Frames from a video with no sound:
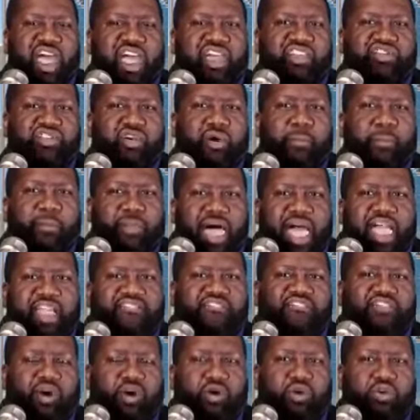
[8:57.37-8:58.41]
of actual
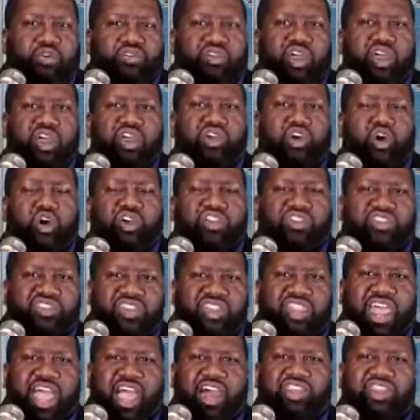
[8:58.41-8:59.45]
black folks
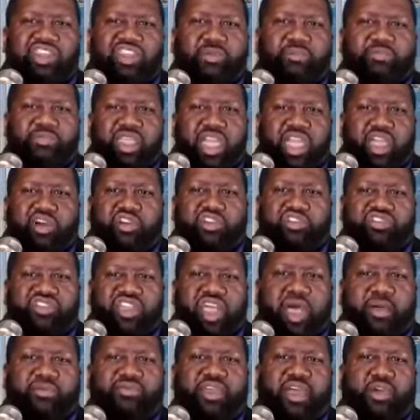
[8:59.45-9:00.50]
going to sit down in them
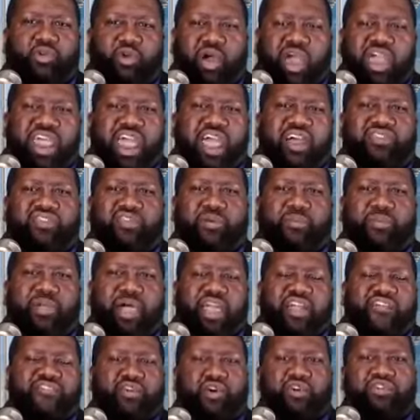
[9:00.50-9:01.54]
nail shops right
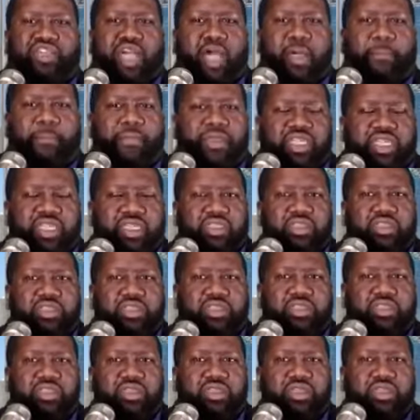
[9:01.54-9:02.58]
after black folks got beat.
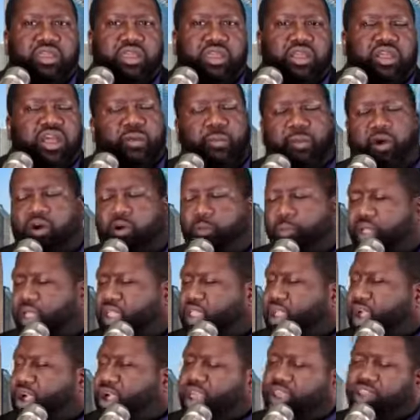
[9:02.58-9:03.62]
Come
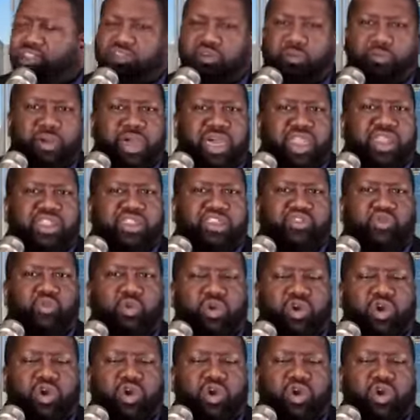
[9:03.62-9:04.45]
on, man. Y'all got to do better